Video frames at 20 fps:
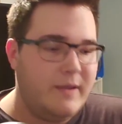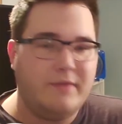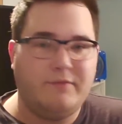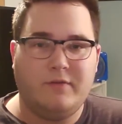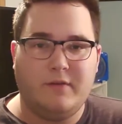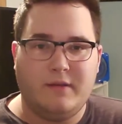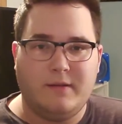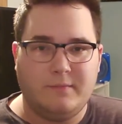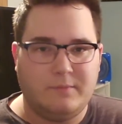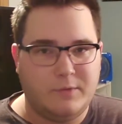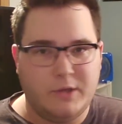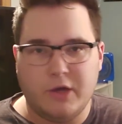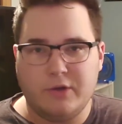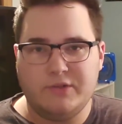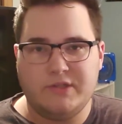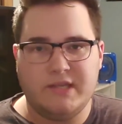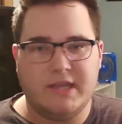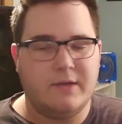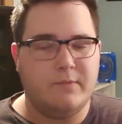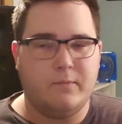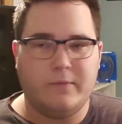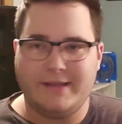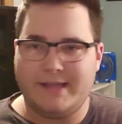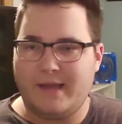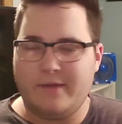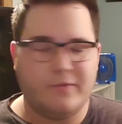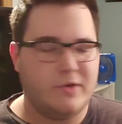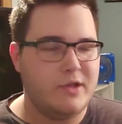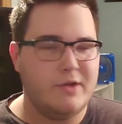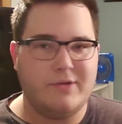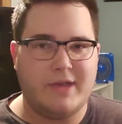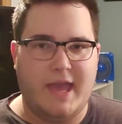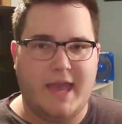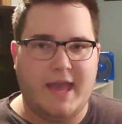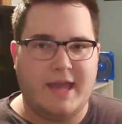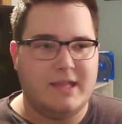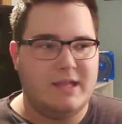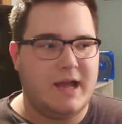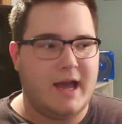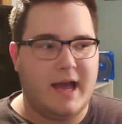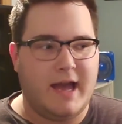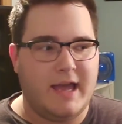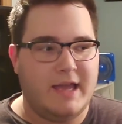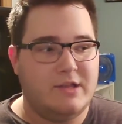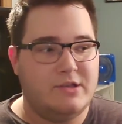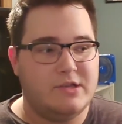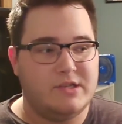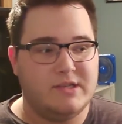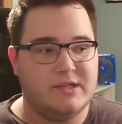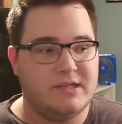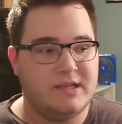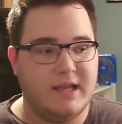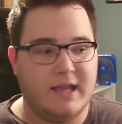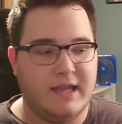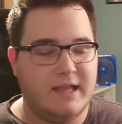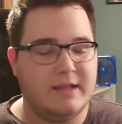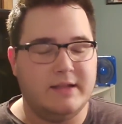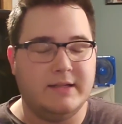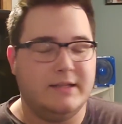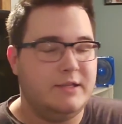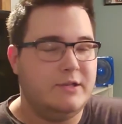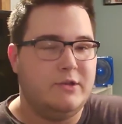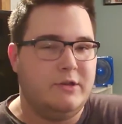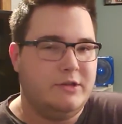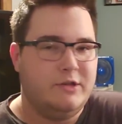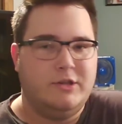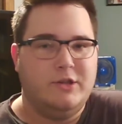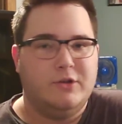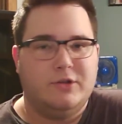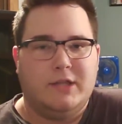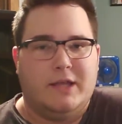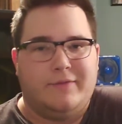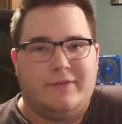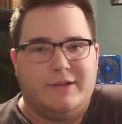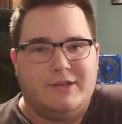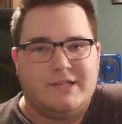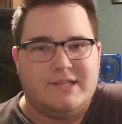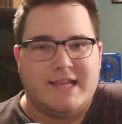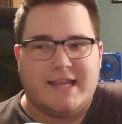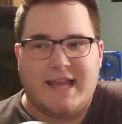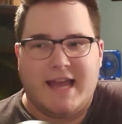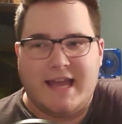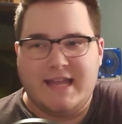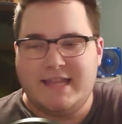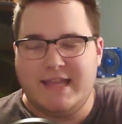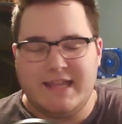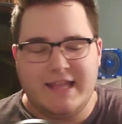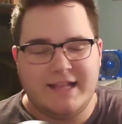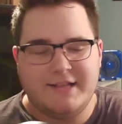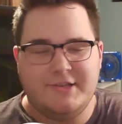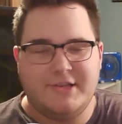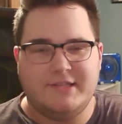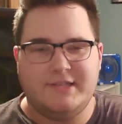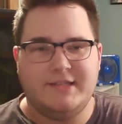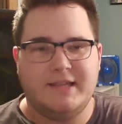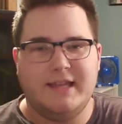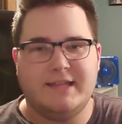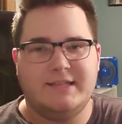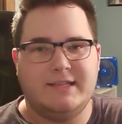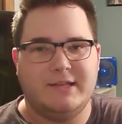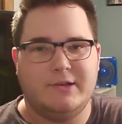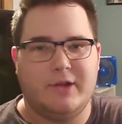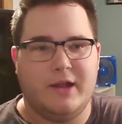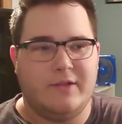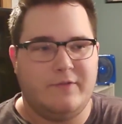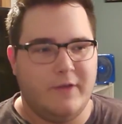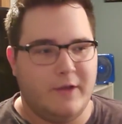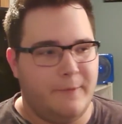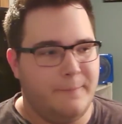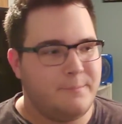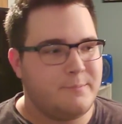If you go see it whenever you can, you'll love it just like I did. It's a great film.